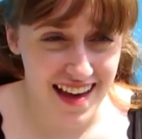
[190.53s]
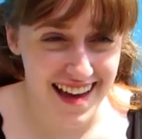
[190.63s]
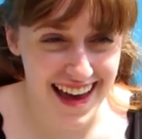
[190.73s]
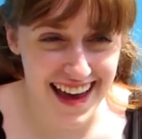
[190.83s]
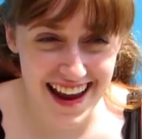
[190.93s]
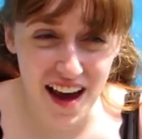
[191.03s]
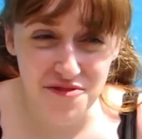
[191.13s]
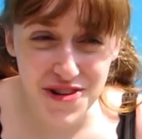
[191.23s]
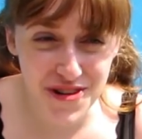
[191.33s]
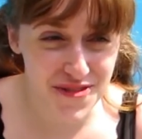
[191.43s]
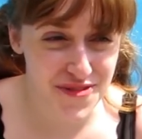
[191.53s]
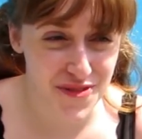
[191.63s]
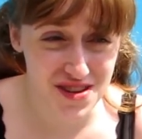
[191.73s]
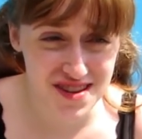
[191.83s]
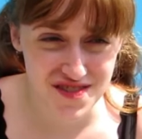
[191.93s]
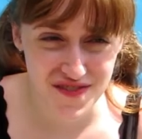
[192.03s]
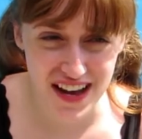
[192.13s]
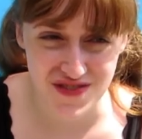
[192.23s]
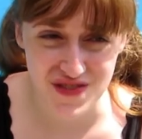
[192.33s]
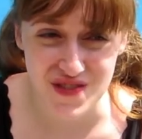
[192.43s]
And after 4 years of
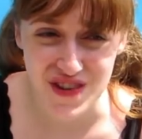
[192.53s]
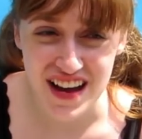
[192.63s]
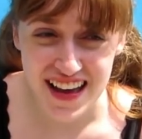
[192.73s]
high school,